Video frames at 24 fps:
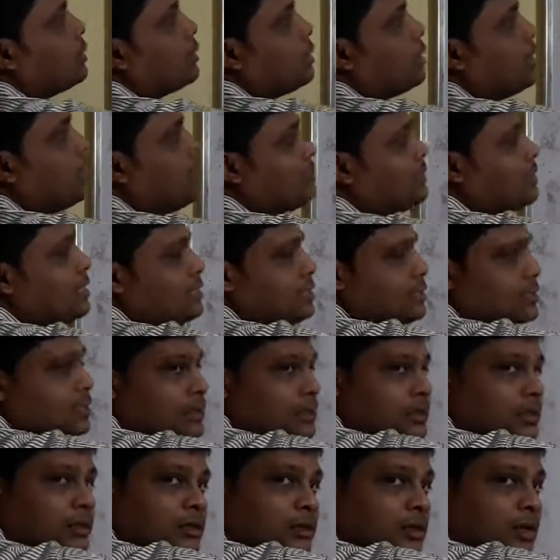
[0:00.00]
if
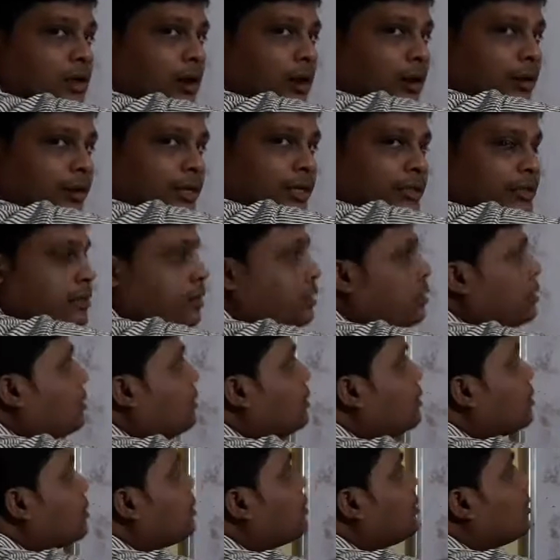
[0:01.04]
this
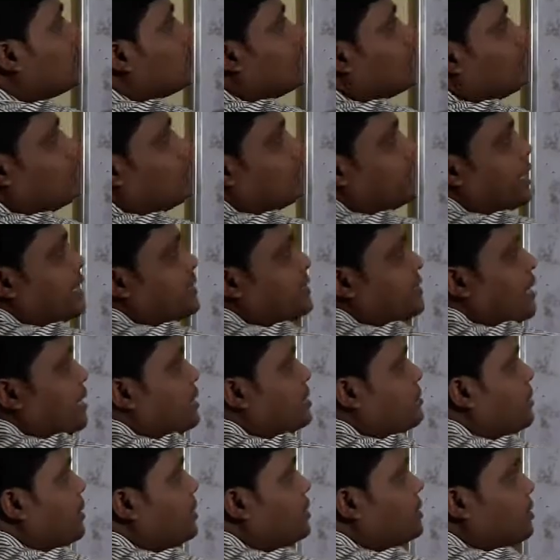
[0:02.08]
condition or test
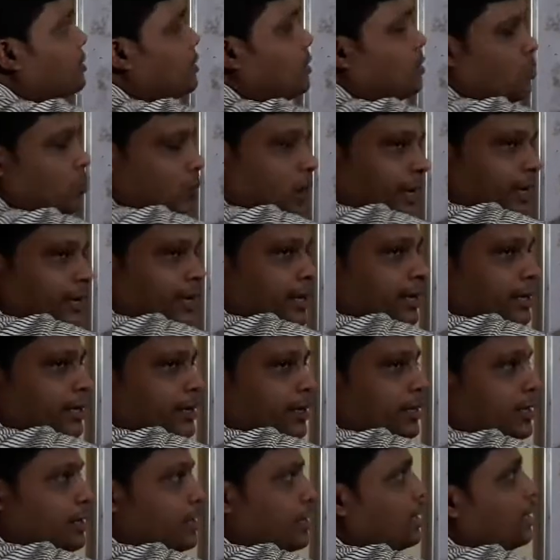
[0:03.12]
expression in while
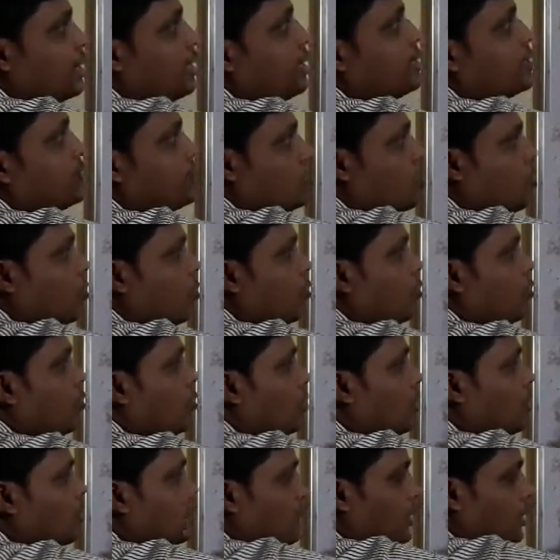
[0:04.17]
is true,
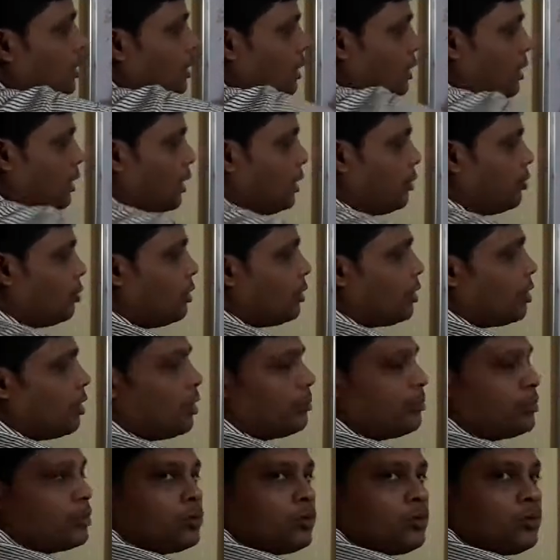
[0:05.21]
it will
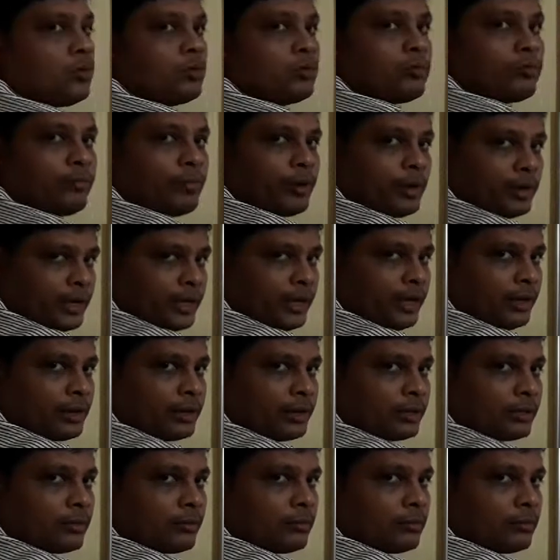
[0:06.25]
come to body.